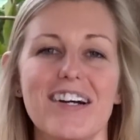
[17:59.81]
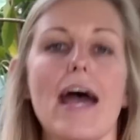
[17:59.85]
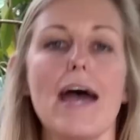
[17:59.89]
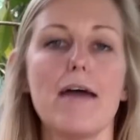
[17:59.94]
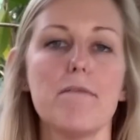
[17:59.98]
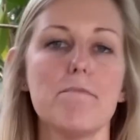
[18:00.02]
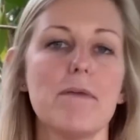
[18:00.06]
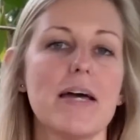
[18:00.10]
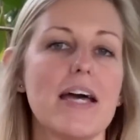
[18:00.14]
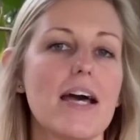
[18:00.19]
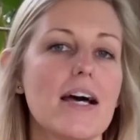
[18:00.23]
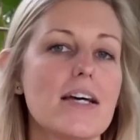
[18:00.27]

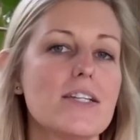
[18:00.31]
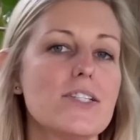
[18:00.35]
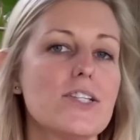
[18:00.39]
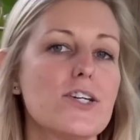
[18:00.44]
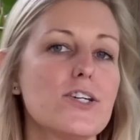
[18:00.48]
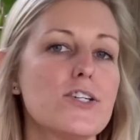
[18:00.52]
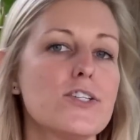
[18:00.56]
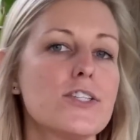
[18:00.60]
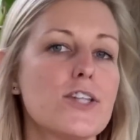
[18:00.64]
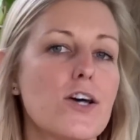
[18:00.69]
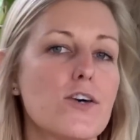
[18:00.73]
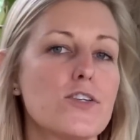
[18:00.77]
And because
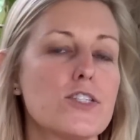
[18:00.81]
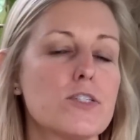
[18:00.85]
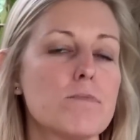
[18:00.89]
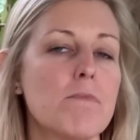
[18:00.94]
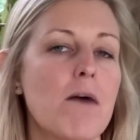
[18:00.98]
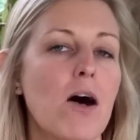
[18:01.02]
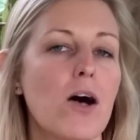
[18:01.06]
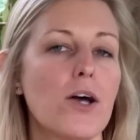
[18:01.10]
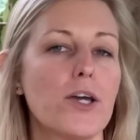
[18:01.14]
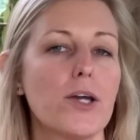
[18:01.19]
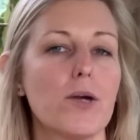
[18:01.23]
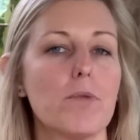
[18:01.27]
they're so
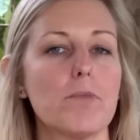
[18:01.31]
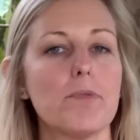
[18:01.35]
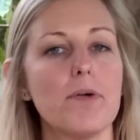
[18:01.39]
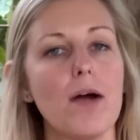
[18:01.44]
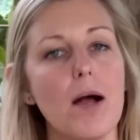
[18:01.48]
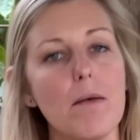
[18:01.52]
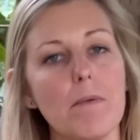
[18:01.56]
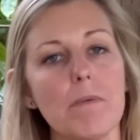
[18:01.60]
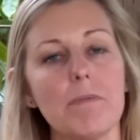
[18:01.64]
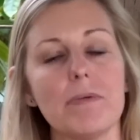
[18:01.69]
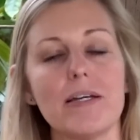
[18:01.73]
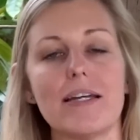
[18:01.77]
small, you're
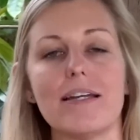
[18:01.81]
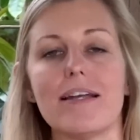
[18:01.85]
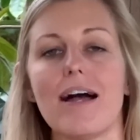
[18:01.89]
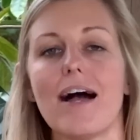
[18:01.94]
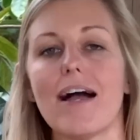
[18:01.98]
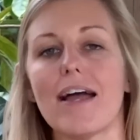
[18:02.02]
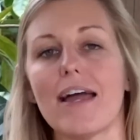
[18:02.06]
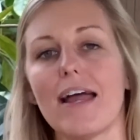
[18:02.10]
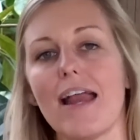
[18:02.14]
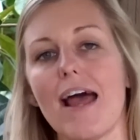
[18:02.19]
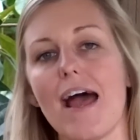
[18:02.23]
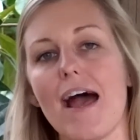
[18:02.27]
probably
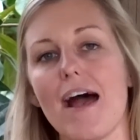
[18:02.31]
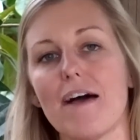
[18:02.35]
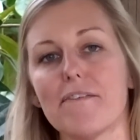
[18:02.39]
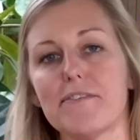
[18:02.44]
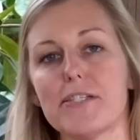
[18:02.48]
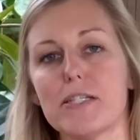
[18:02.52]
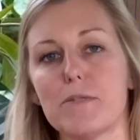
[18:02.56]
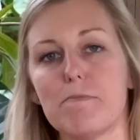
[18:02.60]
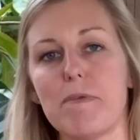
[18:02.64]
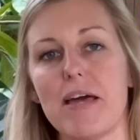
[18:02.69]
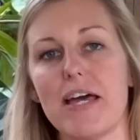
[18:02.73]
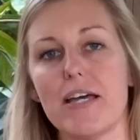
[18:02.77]
not going to
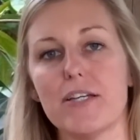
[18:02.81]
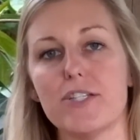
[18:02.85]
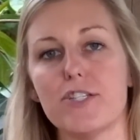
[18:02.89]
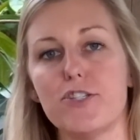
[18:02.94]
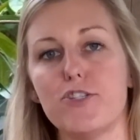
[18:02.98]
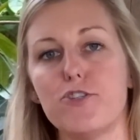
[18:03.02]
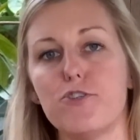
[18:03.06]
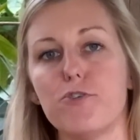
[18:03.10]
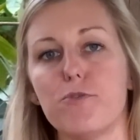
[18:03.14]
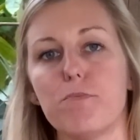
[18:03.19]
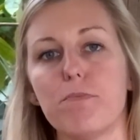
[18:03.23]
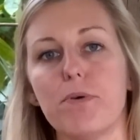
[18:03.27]
have space
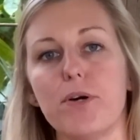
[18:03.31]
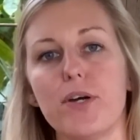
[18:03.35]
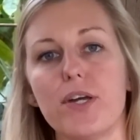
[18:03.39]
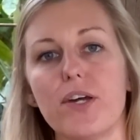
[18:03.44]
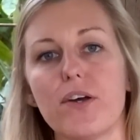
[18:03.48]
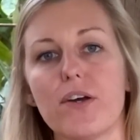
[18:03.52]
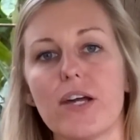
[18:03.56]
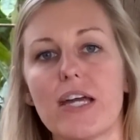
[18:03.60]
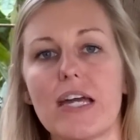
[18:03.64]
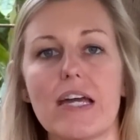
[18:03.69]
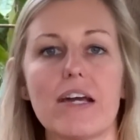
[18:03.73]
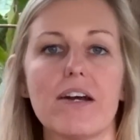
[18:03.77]
to put
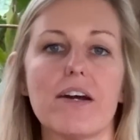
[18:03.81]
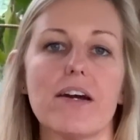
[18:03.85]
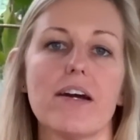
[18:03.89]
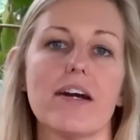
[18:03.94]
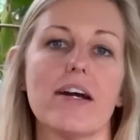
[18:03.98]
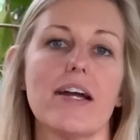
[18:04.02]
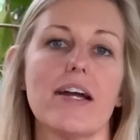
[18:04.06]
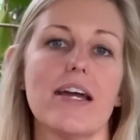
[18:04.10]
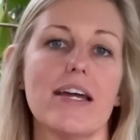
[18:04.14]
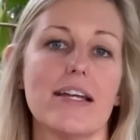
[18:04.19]
your gear